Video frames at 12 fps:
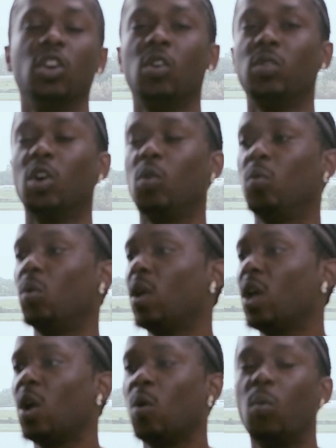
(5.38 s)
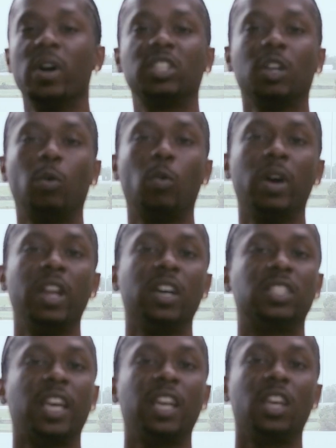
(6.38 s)
don't know what someone
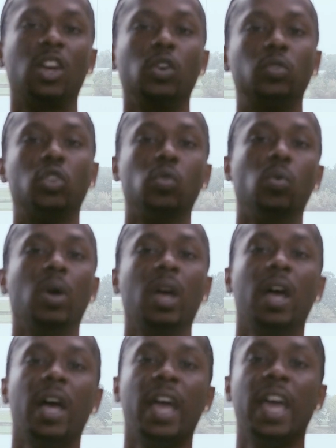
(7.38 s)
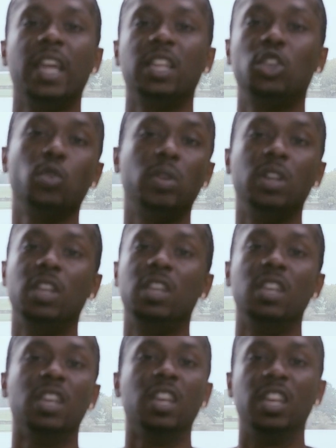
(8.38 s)
else had to go through and you
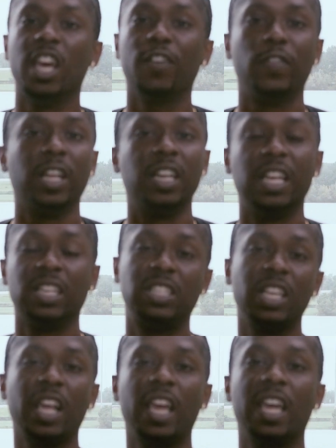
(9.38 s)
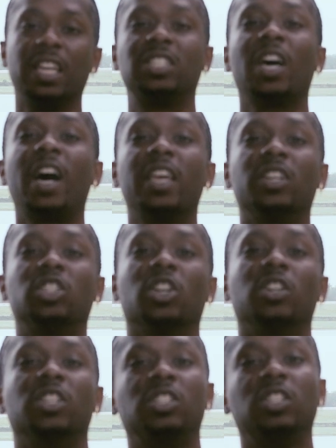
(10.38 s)
definitely didn't see their entire
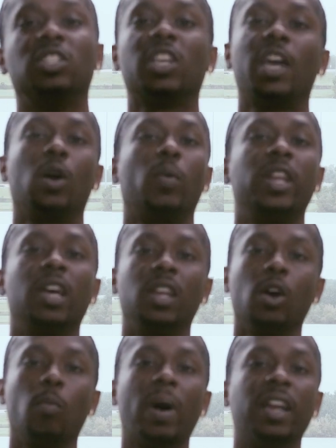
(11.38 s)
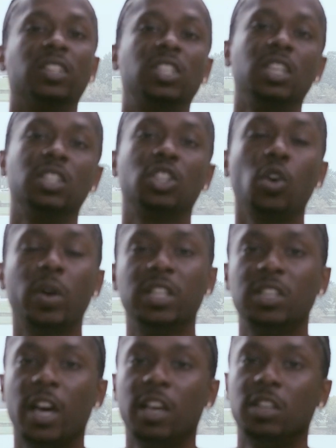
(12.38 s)
journey the same way that nobody sees your
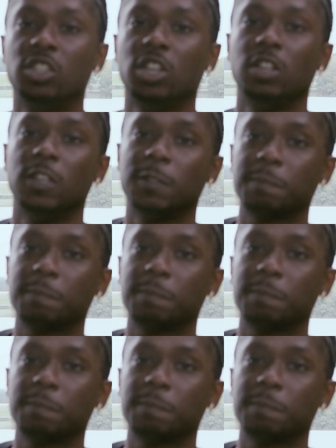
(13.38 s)
entire journey.